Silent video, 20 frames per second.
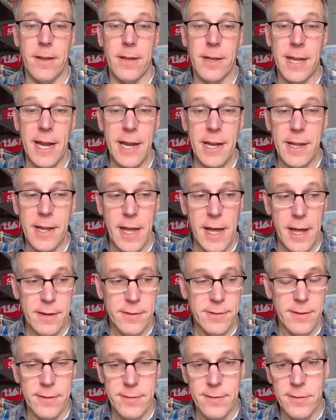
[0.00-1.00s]
gaining
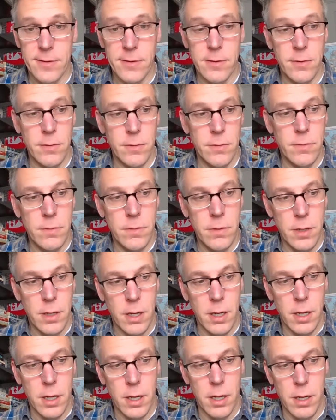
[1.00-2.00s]
access to
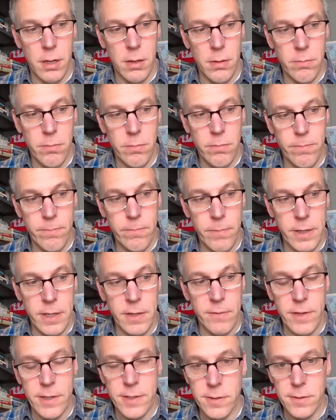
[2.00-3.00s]

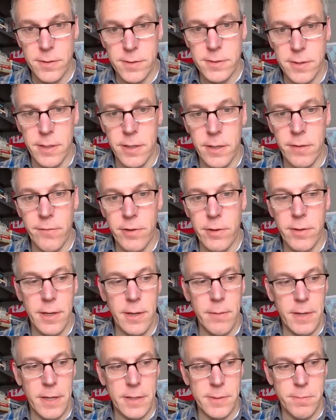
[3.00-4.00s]
individuals to interview
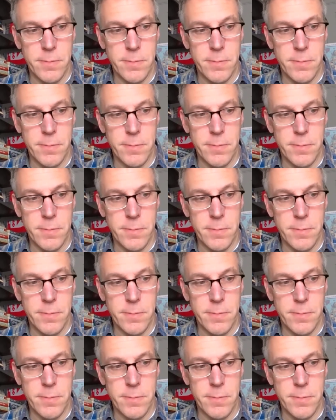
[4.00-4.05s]
them